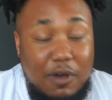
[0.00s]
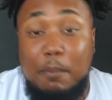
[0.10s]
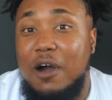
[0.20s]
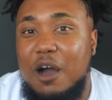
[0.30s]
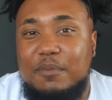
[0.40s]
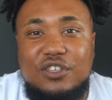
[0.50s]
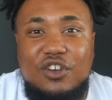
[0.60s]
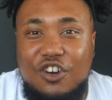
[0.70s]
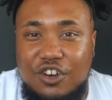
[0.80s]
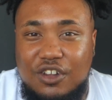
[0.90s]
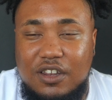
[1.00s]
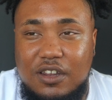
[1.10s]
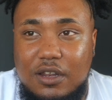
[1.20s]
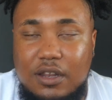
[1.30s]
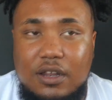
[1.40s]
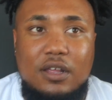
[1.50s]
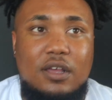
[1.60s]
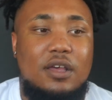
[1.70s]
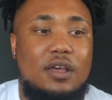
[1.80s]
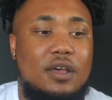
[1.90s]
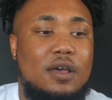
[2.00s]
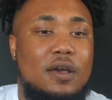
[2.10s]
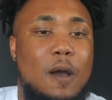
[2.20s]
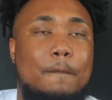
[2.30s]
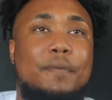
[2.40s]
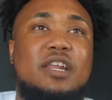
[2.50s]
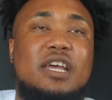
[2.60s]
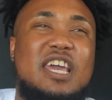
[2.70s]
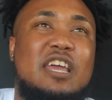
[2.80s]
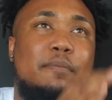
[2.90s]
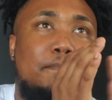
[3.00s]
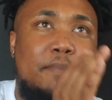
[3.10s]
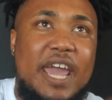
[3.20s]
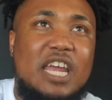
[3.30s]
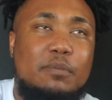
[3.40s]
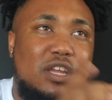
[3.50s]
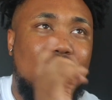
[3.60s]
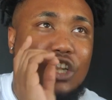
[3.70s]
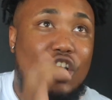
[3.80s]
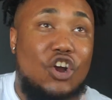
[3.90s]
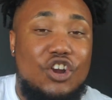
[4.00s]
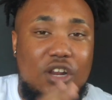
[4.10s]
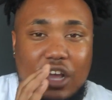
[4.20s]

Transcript: my mom is gone. But it made me learn